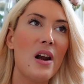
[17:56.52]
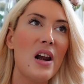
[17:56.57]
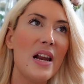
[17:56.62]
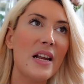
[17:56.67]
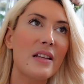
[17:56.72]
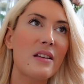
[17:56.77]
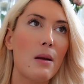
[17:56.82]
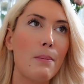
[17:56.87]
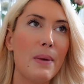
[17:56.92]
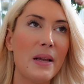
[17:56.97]

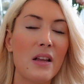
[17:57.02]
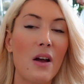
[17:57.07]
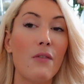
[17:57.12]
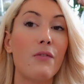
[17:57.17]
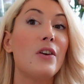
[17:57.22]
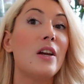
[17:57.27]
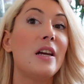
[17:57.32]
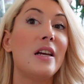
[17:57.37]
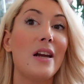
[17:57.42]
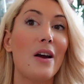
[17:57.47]
little bit
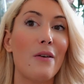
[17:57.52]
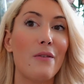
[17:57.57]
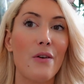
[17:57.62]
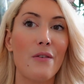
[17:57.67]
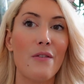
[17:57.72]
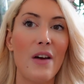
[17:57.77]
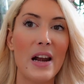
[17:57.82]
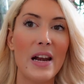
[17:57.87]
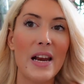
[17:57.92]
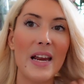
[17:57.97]
of lily of the
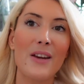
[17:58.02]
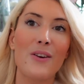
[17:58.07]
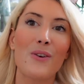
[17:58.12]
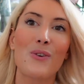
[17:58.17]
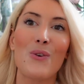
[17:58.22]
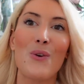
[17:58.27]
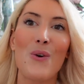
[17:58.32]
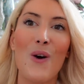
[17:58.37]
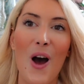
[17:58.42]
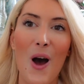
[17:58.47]
valley.
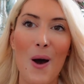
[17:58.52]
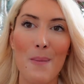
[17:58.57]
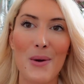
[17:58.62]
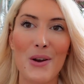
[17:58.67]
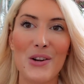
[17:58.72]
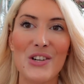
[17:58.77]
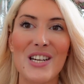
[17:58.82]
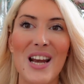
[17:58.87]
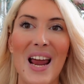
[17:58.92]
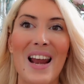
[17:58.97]
You know how
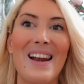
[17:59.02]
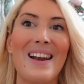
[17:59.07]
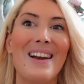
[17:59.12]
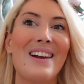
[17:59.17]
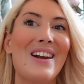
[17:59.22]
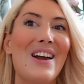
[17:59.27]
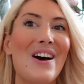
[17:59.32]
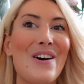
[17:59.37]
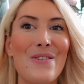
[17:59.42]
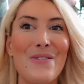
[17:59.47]
much I
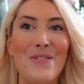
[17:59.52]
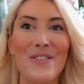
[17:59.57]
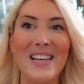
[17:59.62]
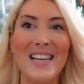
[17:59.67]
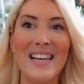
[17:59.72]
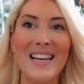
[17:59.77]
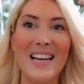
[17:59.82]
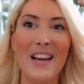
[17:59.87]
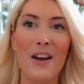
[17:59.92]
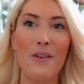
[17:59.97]
love
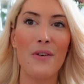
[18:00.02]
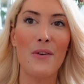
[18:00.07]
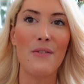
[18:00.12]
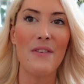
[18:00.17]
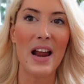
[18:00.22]
lily of the